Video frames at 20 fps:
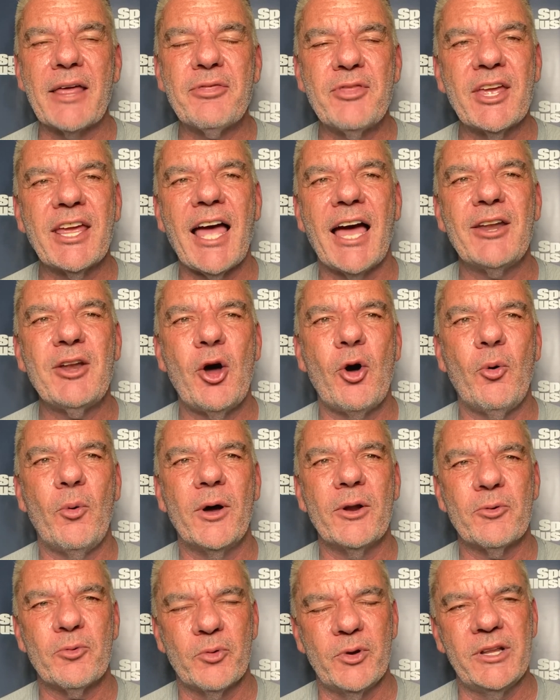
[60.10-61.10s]
I think I know
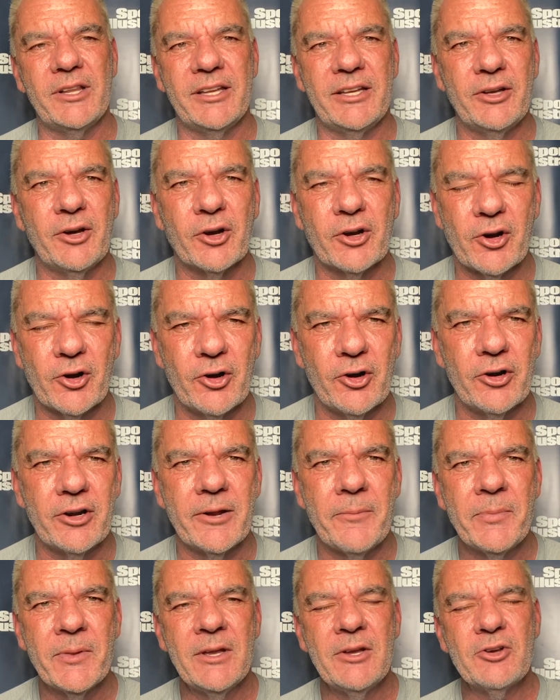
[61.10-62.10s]
what really
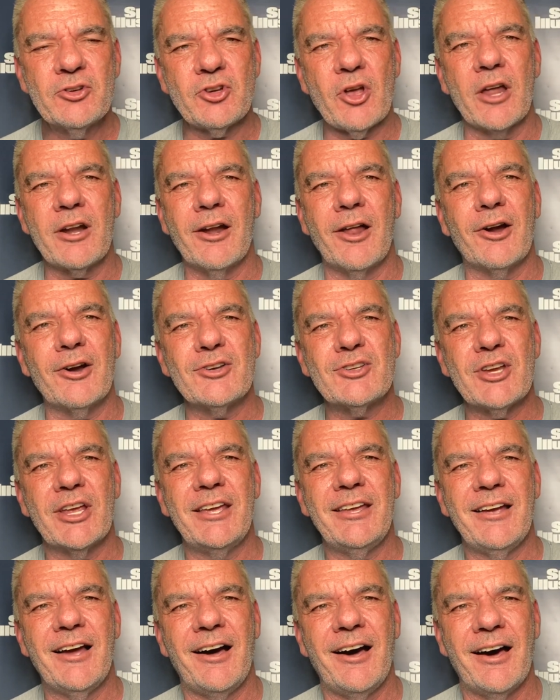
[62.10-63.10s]
occurred. Sean and
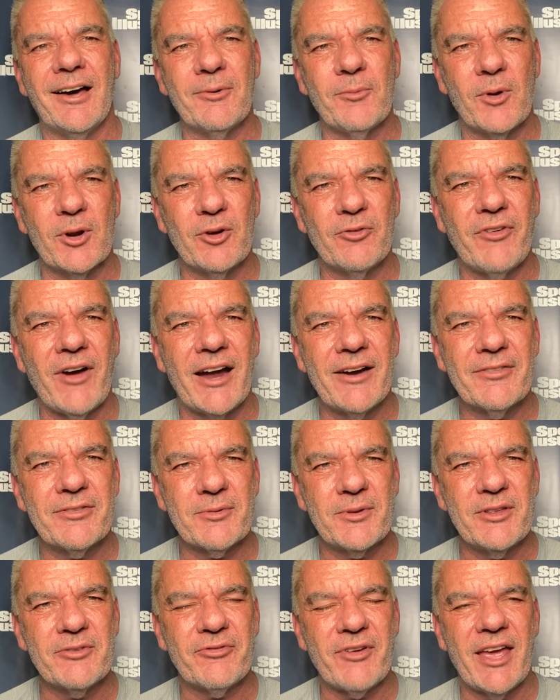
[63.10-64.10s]
RJ on
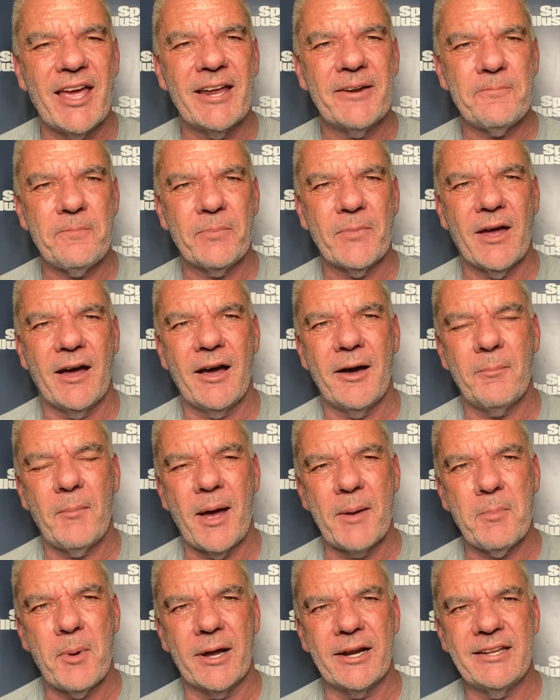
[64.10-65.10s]
105.3 The Fan,
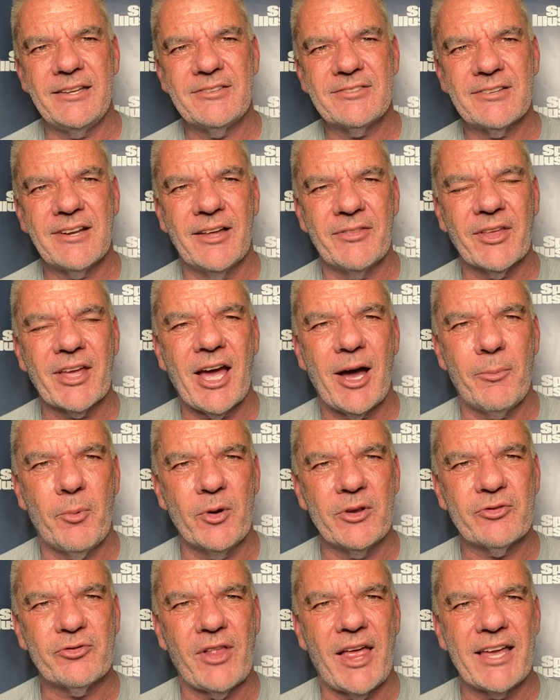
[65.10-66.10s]
my buddies on the
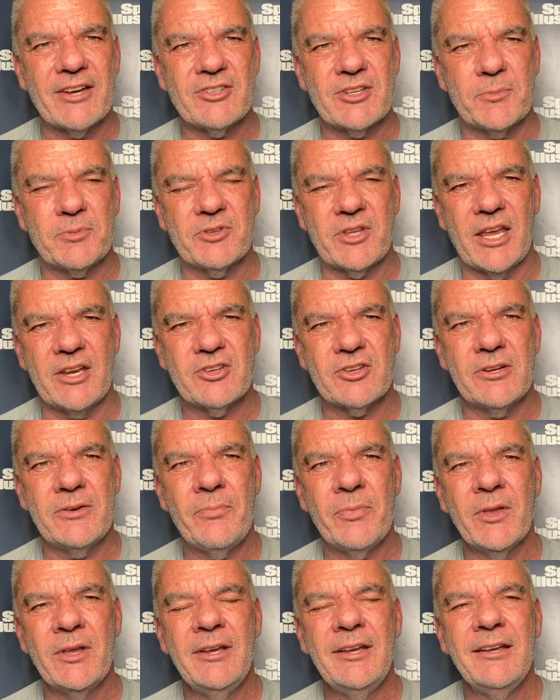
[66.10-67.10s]
Cowboys flagship
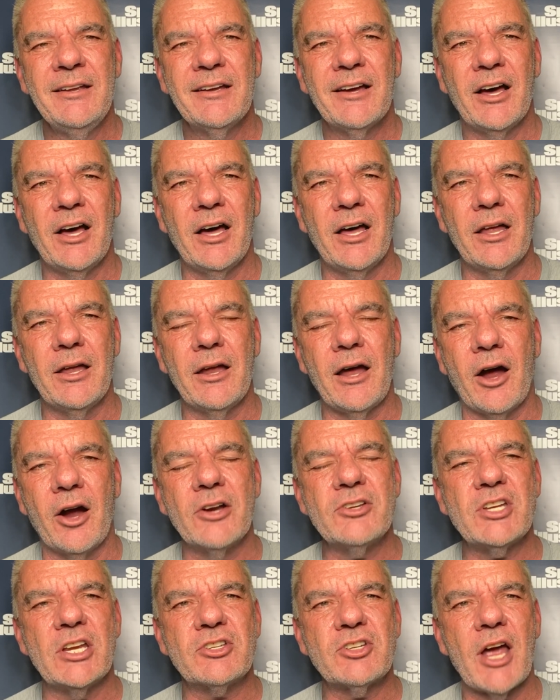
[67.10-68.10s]
station.
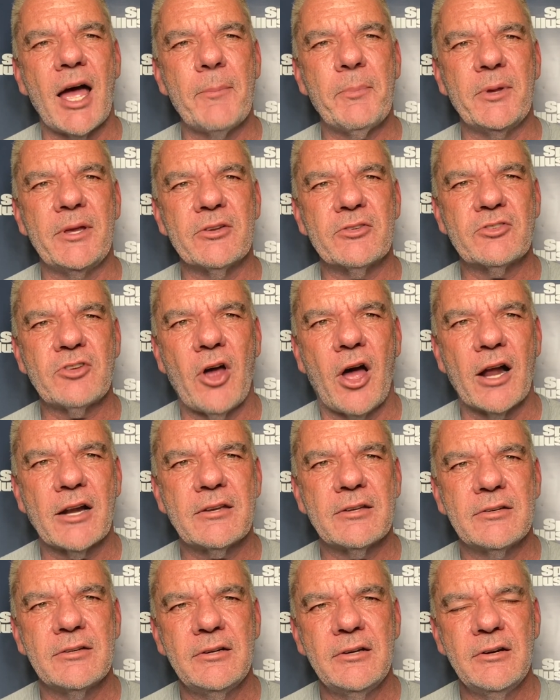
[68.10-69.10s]
RJ Choppy has
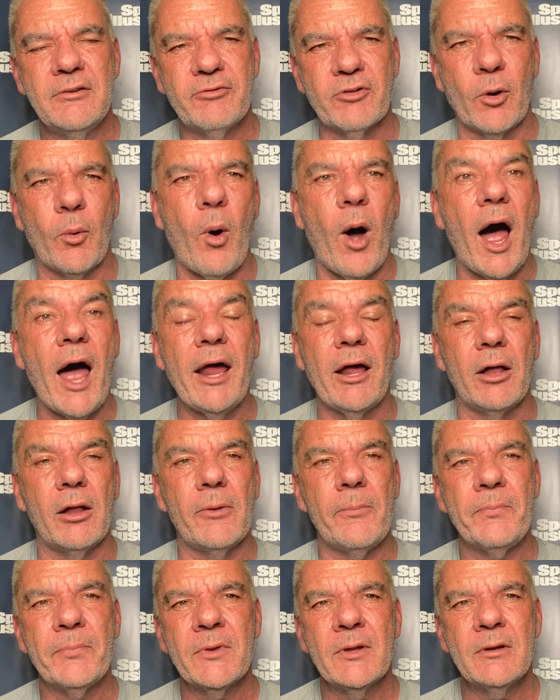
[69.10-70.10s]
talked for a
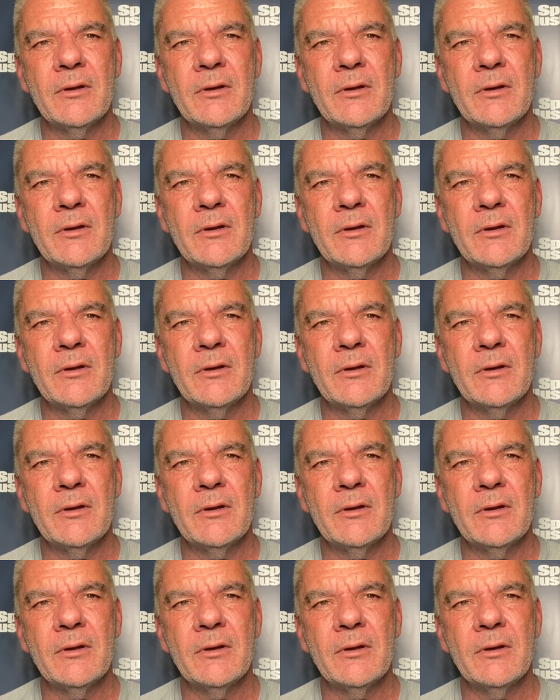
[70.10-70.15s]
while.